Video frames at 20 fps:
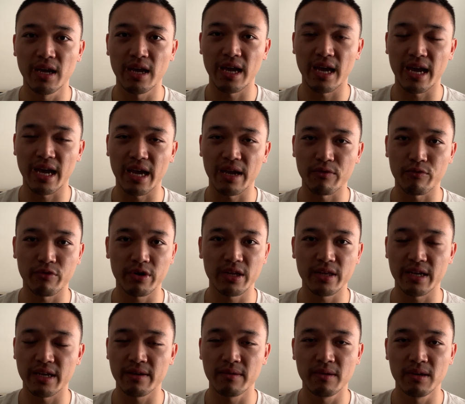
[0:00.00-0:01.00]
And
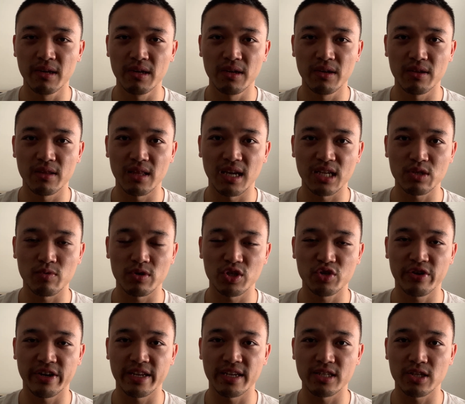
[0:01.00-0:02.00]
really, that's what
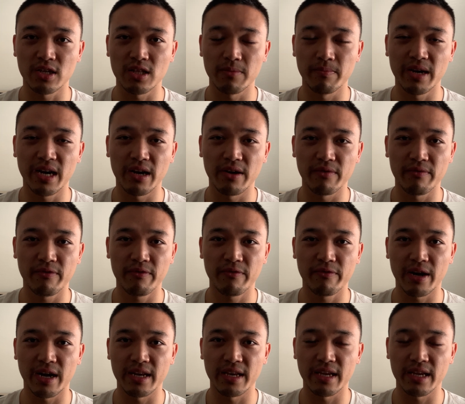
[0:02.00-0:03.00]
training is all about,
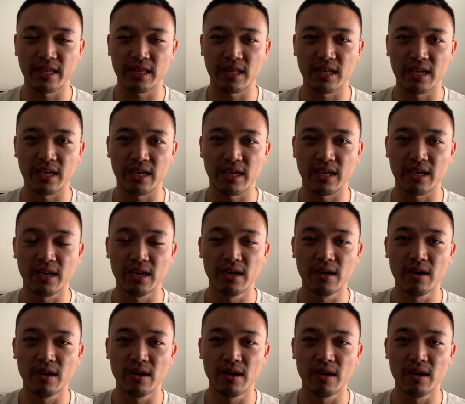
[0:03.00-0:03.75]
finding the